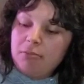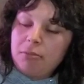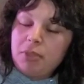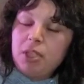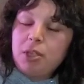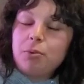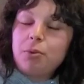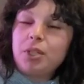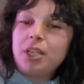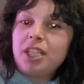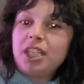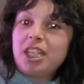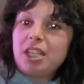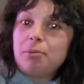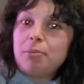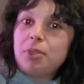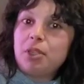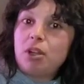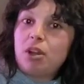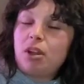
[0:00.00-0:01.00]
But I want to
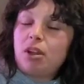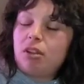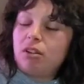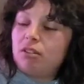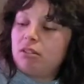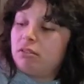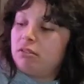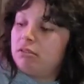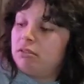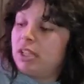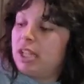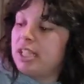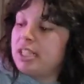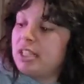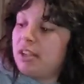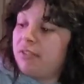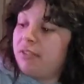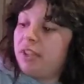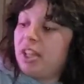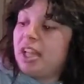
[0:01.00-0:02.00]
keep it all.
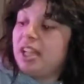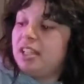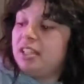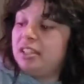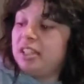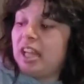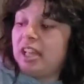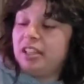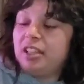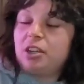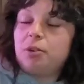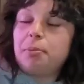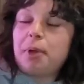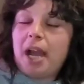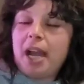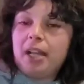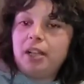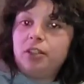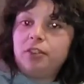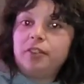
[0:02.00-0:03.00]
Except for that little
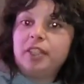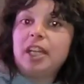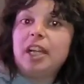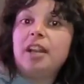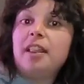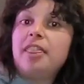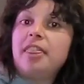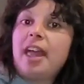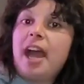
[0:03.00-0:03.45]
pile over there.